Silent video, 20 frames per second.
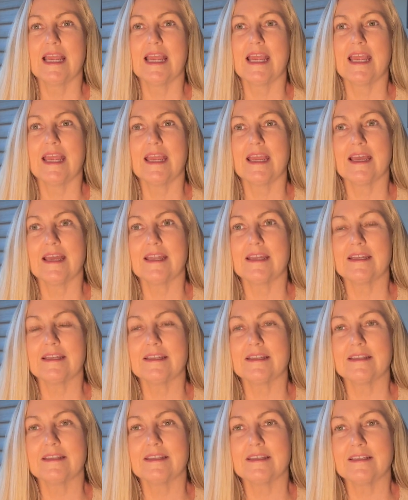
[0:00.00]
And
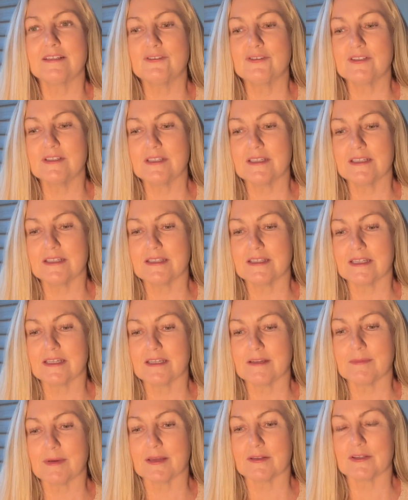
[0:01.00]
the interesting thing
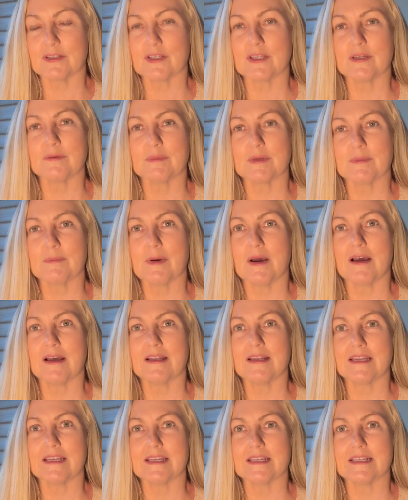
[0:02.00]
about the human
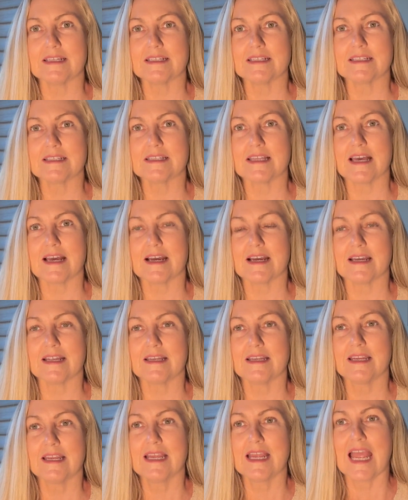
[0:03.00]
body is that
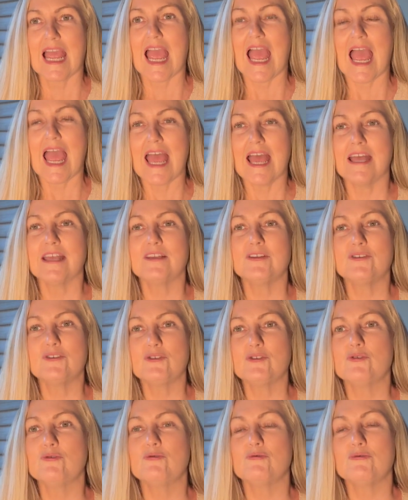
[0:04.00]
as
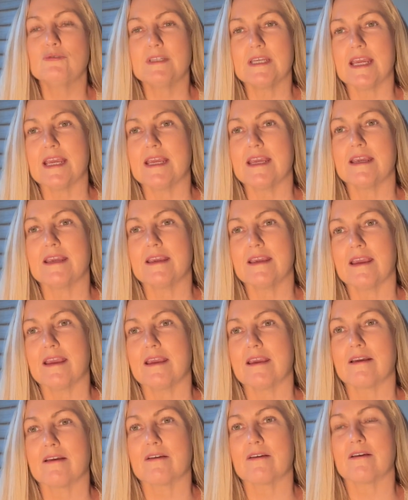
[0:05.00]
you take
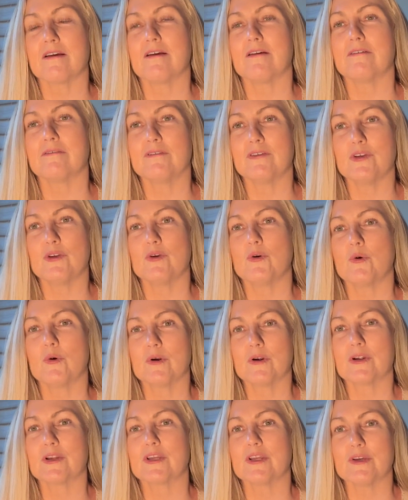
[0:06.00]
care of
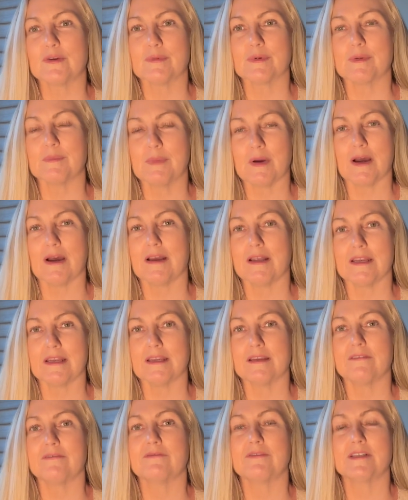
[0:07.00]
your human
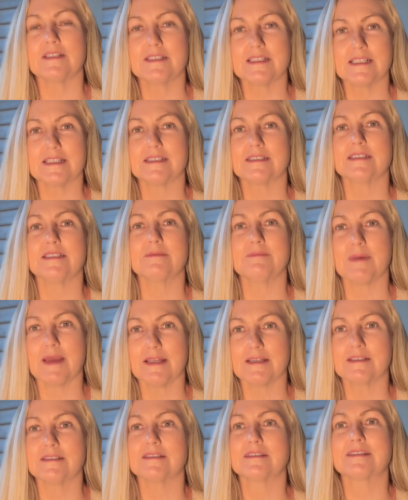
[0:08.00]
body, physically,
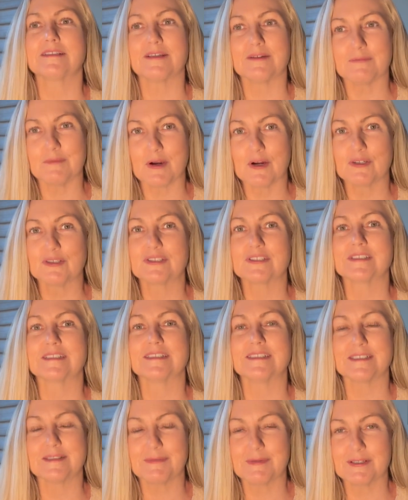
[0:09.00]
mentally, emotionally,
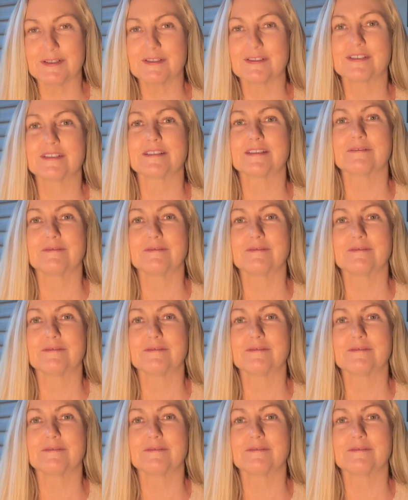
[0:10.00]
spiritually,